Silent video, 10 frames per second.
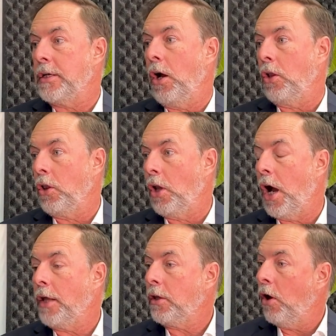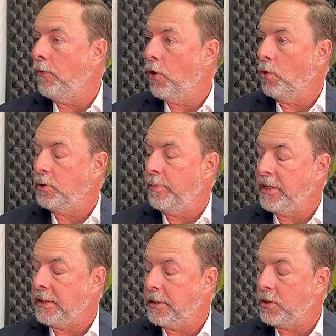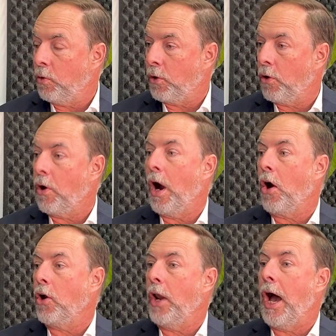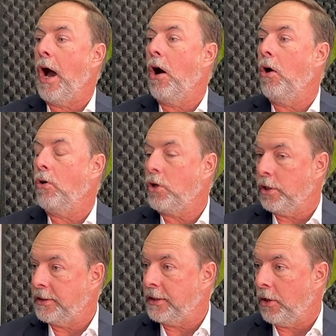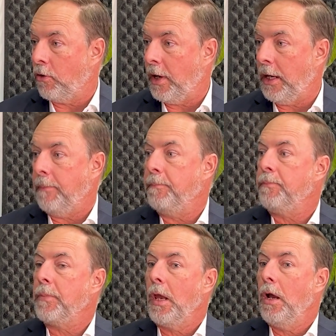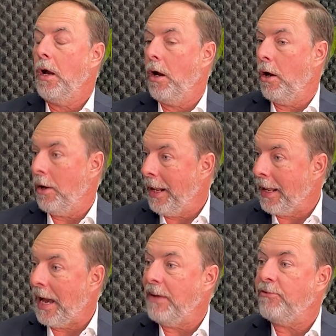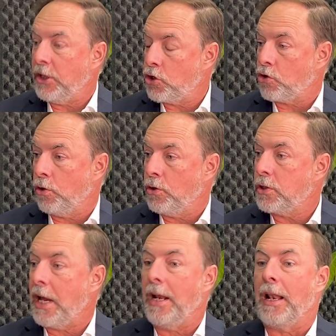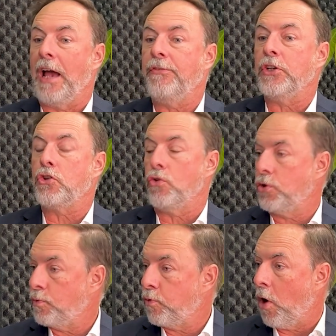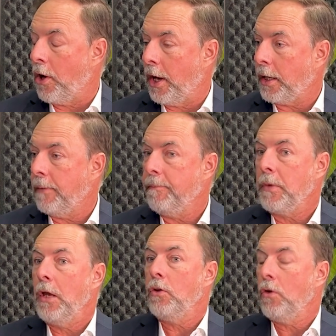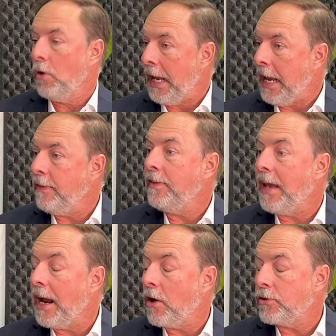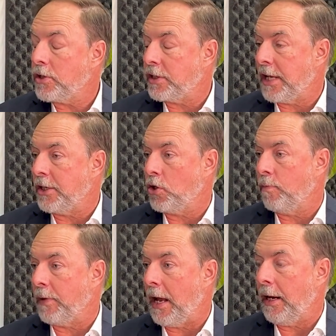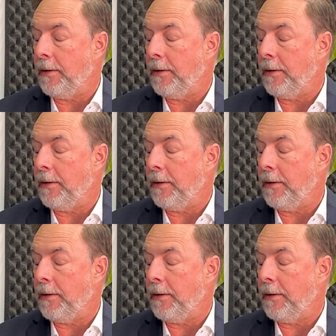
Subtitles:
A lot of those business owners are now considering life insurance and life insurance product in their succession planning.